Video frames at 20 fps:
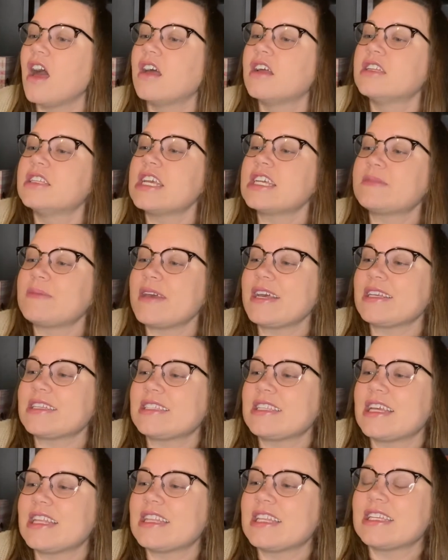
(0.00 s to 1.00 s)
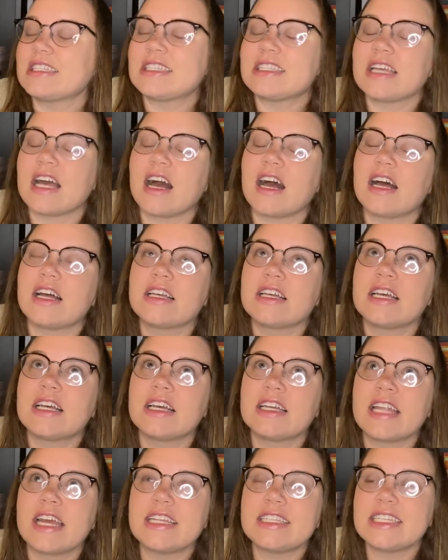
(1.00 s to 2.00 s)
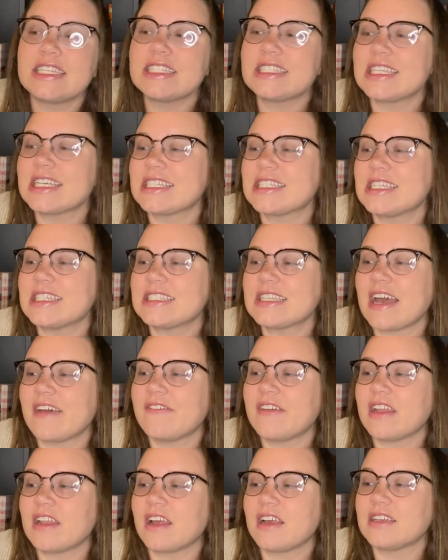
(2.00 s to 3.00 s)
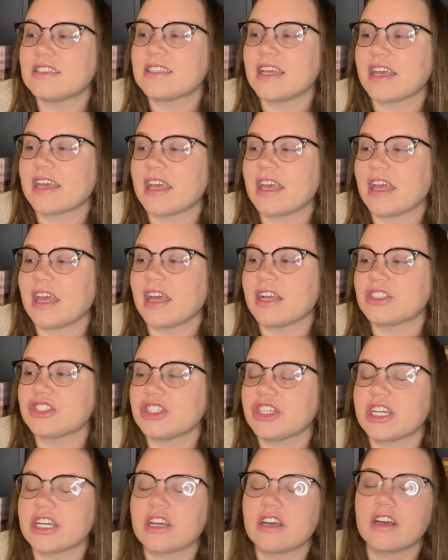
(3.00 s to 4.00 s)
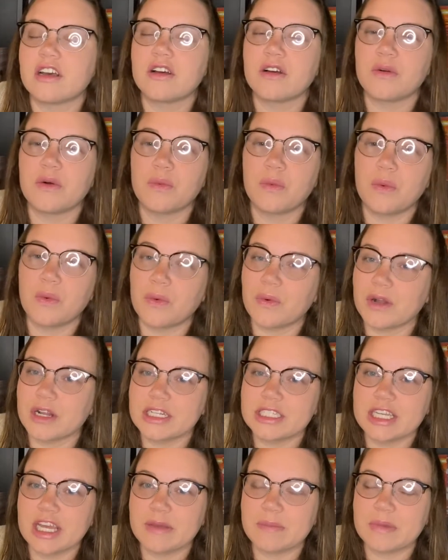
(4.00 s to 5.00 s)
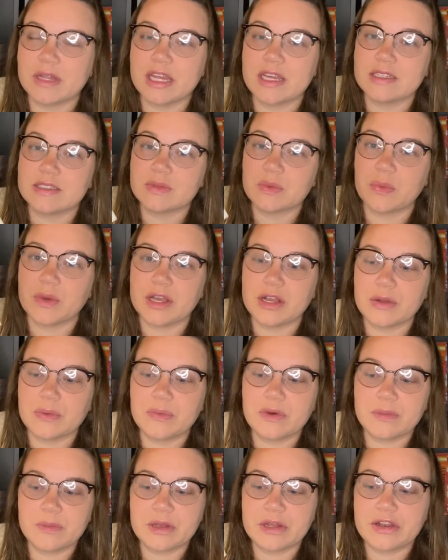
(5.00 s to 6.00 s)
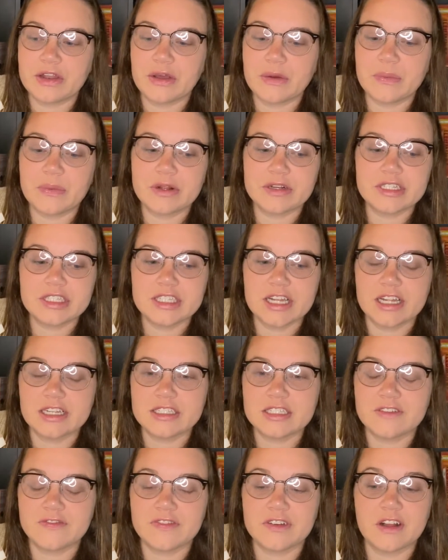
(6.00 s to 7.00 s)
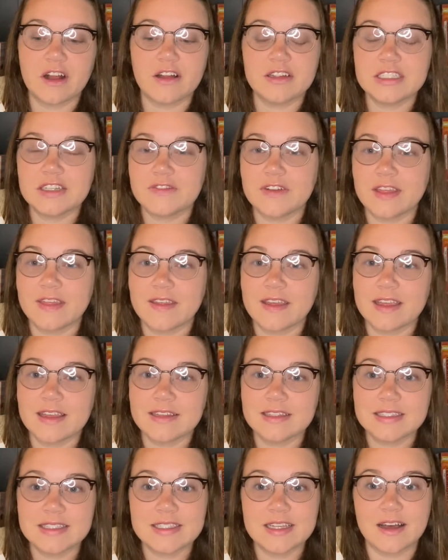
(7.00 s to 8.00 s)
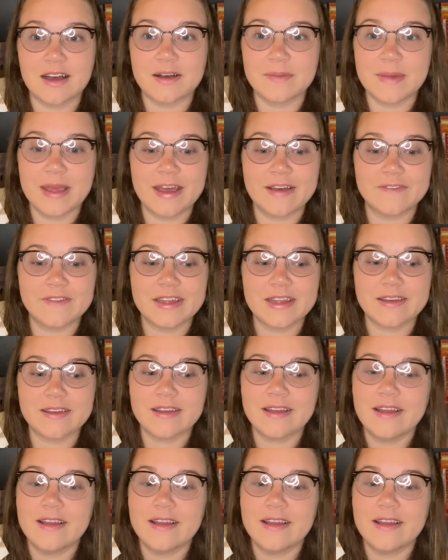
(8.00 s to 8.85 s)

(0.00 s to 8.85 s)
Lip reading: takes place in this 1967, a psychiatric ward type place where women were sent for all different things, having